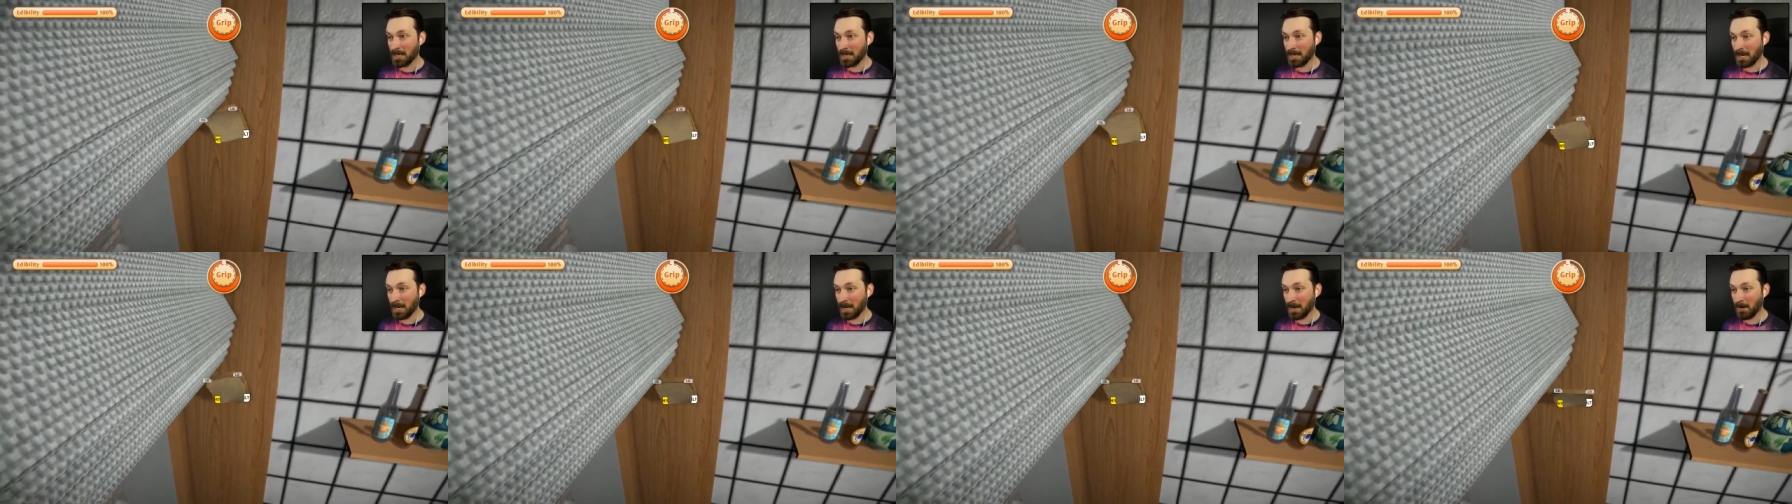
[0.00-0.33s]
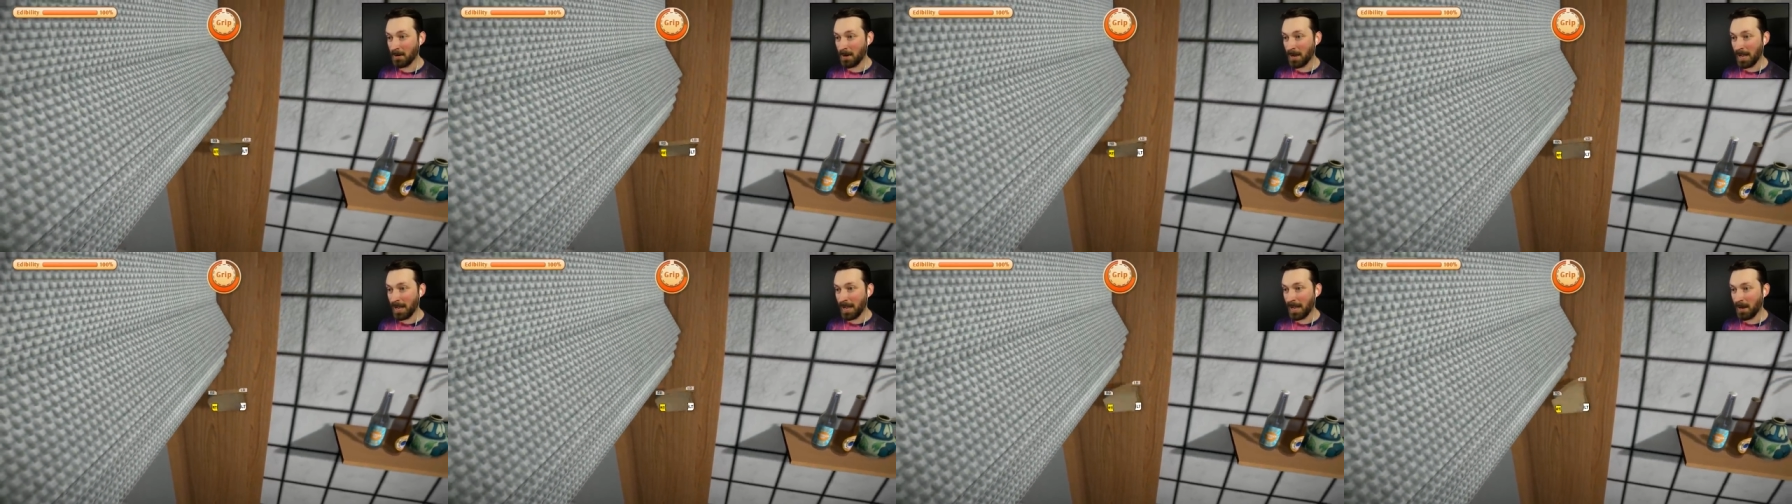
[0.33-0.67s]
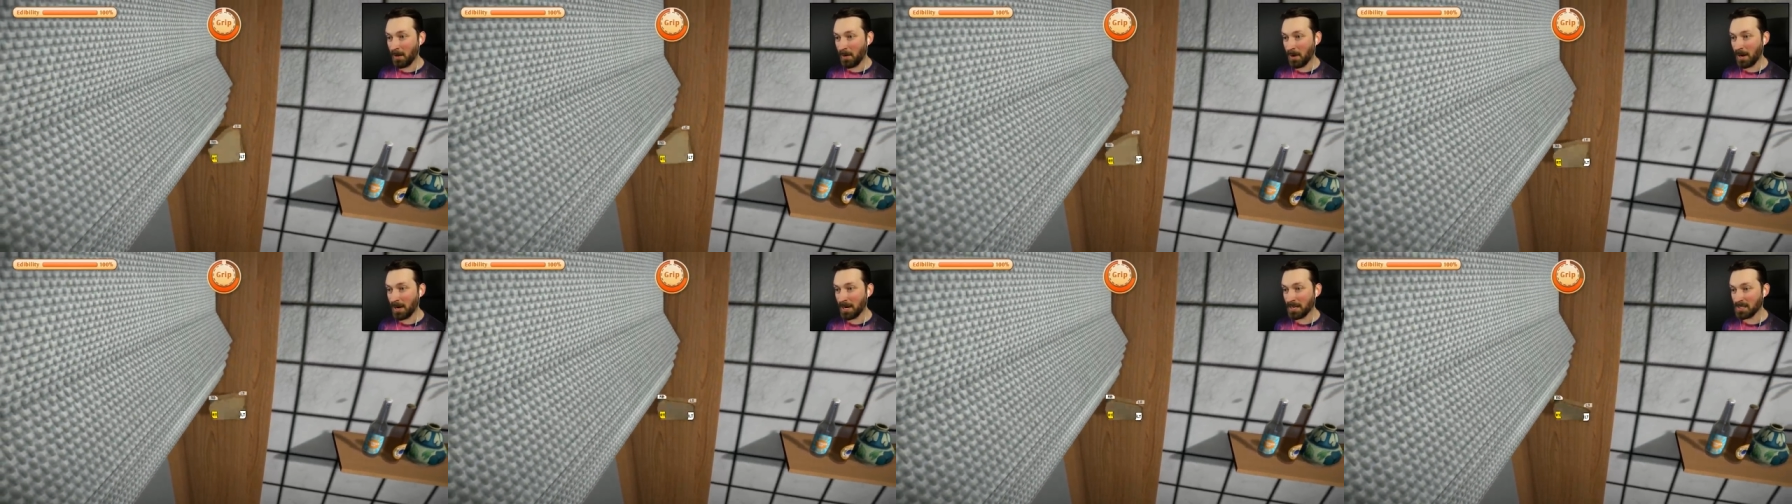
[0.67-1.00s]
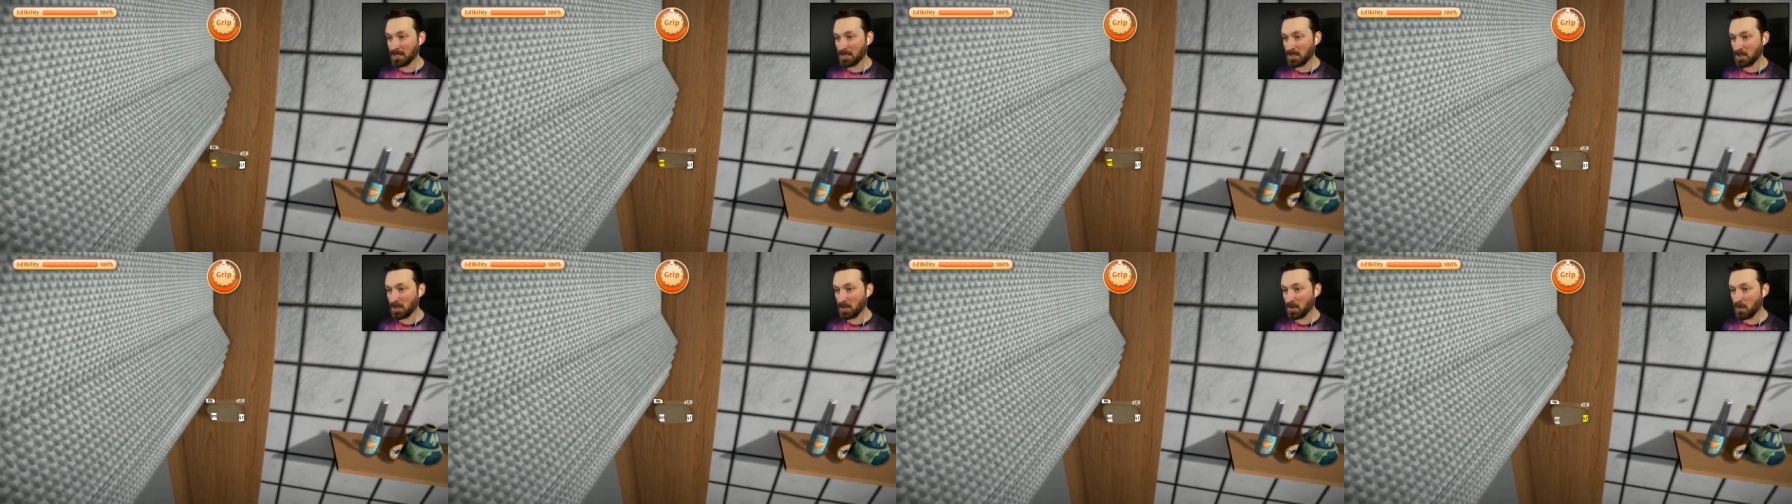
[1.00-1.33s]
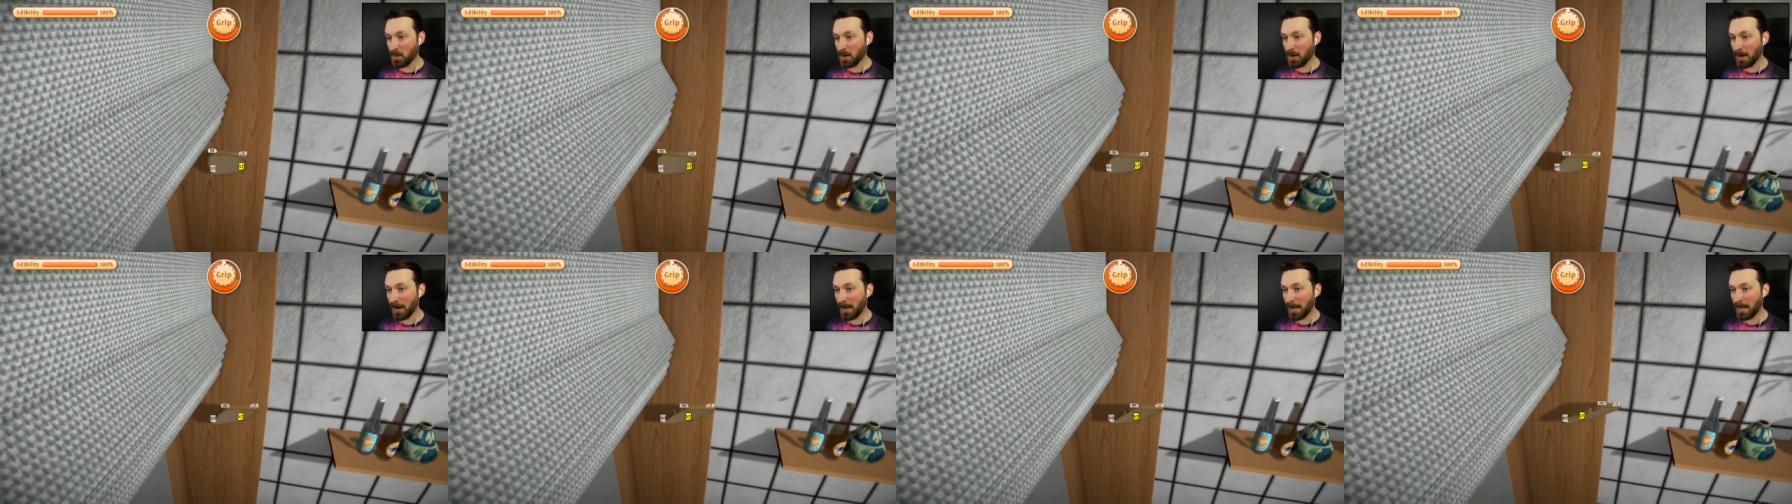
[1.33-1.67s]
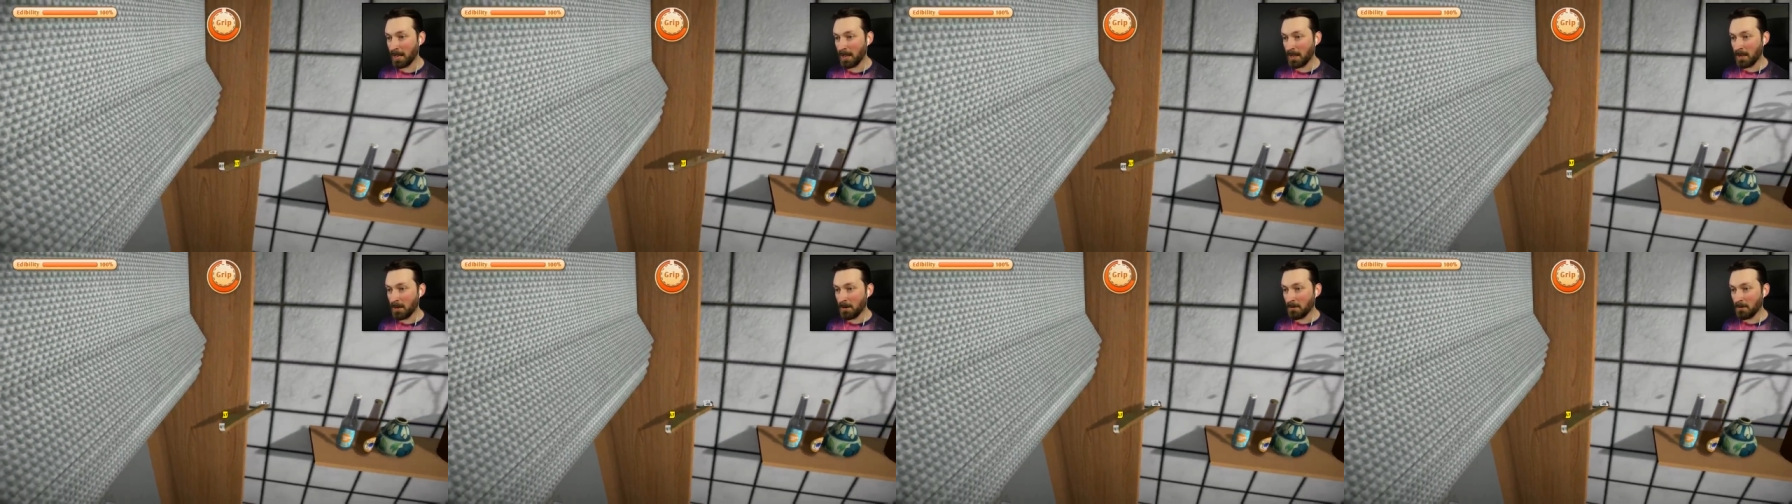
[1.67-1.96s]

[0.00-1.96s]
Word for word: Now, how high is too high?